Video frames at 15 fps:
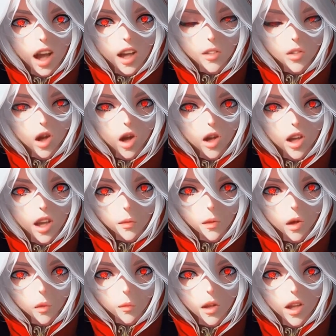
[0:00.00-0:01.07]
And talking
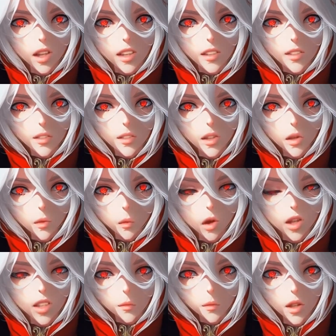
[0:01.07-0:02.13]
about peace,
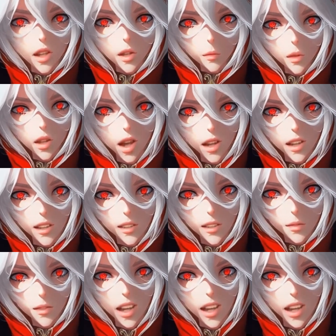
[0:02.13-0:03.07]
while spilling blood,